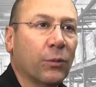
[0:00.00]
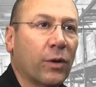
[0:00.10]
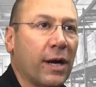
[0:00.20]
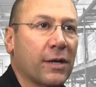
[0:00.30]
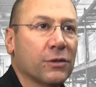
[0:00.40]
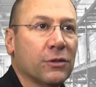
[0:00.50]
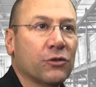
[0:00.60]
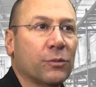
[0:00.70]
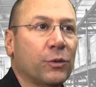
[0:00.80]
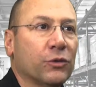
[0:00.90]
and warehouse and
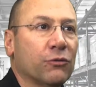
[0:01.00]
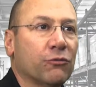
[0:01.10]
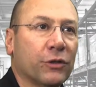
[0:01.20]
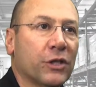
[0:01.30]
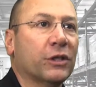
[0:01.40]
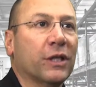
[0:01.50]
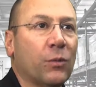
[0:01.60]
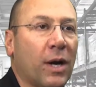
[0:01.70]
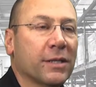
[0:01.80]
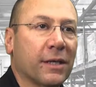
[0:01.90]
distribution traditionally
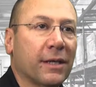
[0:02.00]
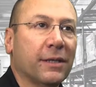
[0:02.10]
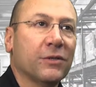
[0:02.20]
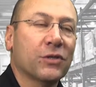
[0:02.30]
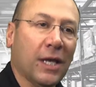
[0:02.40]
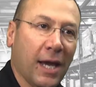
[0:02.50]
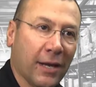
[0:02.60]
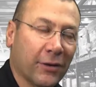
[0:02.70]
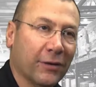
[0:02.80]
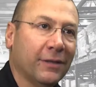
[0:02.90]
wants a
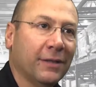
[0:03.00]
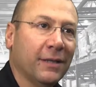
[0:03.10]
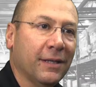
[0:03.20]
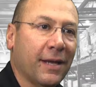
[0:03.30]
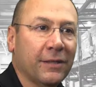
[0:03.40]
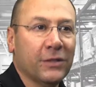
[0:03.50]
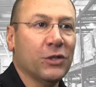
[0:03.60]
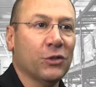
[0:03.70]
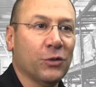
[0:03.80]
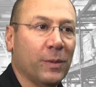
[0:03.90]
scanner that, in
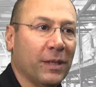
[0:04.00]
addition to